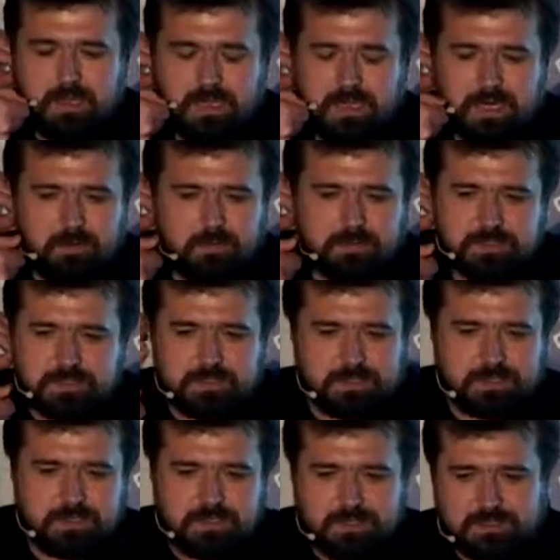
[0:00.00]
I was
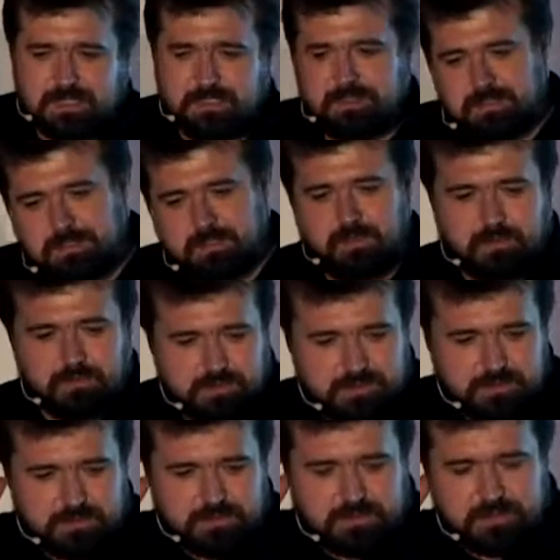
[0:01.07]
attending the
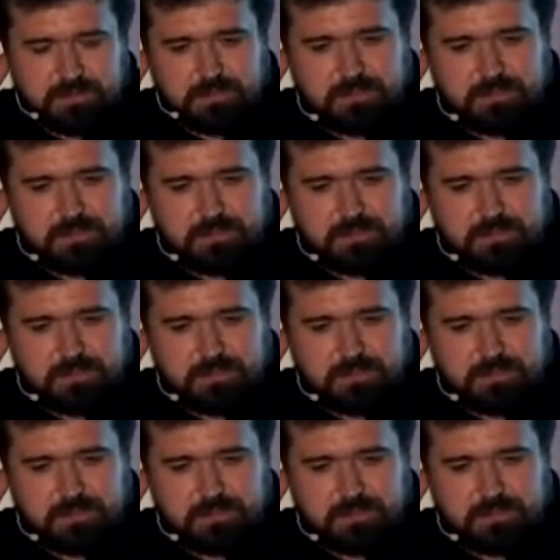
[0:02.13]
concert,